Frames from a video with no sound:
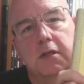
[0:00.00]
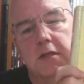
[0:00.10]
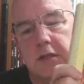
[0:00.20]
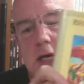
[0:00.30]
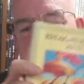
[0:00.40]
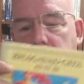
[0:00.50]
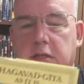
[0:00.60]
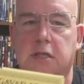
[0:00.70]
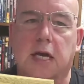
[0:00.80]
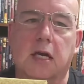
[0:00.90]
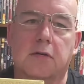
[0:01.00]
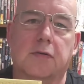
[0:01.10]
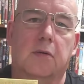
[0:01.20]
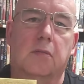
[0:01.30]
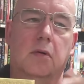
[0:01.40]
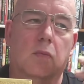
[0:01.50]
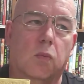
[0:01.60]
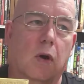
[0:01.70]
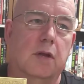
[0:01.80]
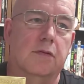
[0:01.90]
section is taken from
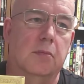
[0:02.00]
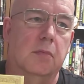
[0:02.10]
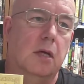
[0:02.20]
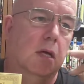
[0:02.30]
one of them.